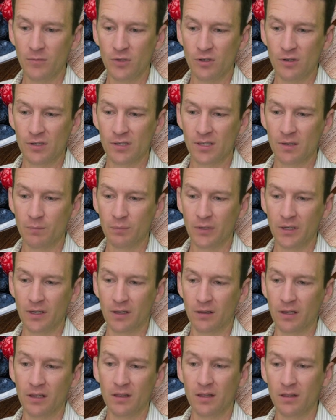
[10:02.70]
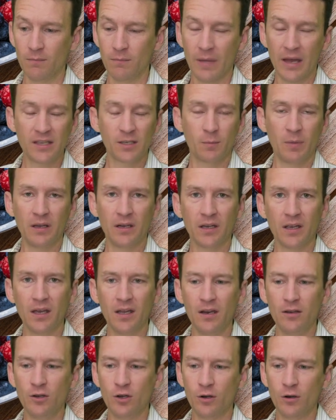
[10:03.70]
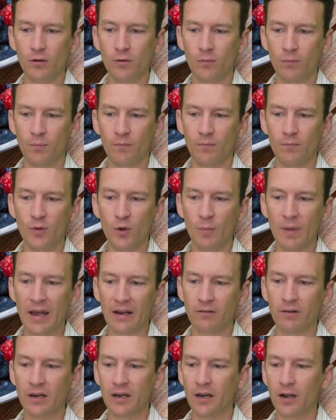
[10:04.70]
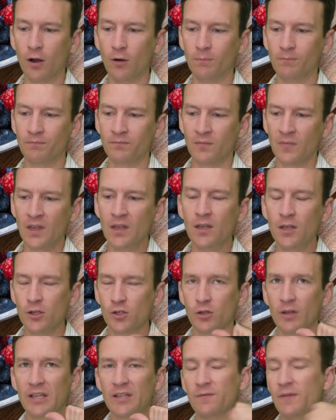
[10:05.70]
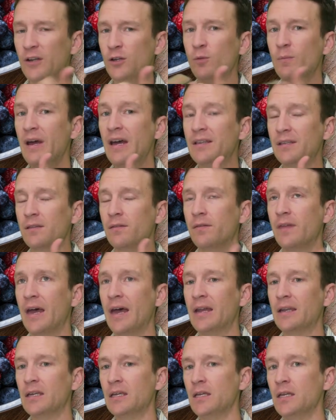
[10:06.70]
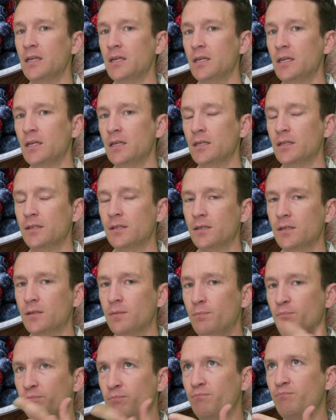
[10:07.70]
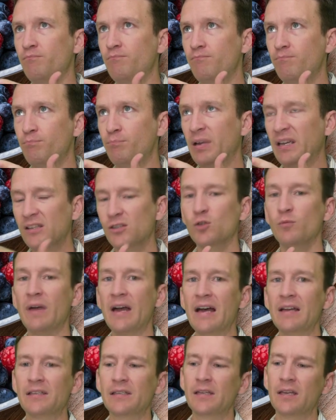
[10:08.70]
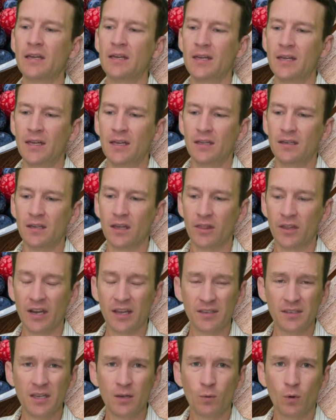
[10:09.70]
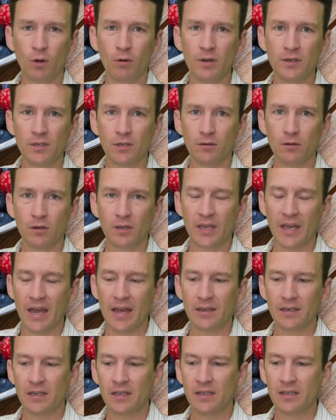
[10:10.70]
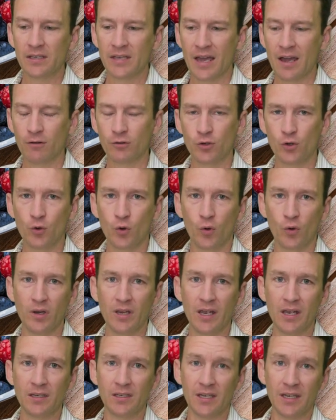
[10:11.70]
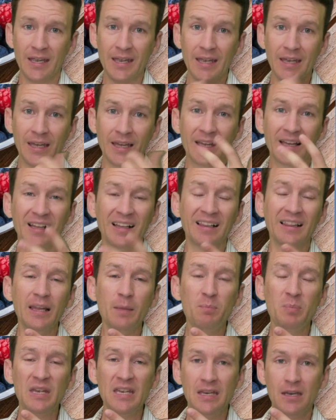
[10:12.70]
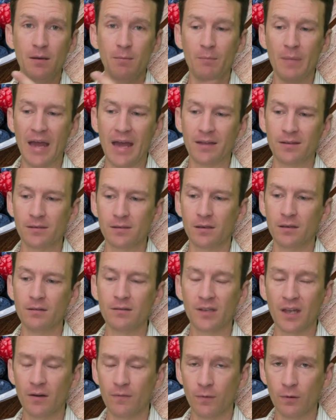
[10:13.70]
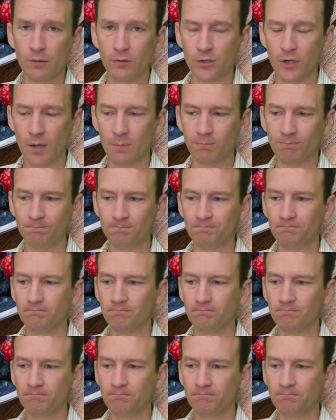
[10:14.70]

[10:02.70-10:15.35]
them, you just simply click the mask button again and you're, you're back ready to go. So that's vector mask, that is pixel mask. Now the next thing we're going to look at is how to create a clipping mask inside of Photoshop.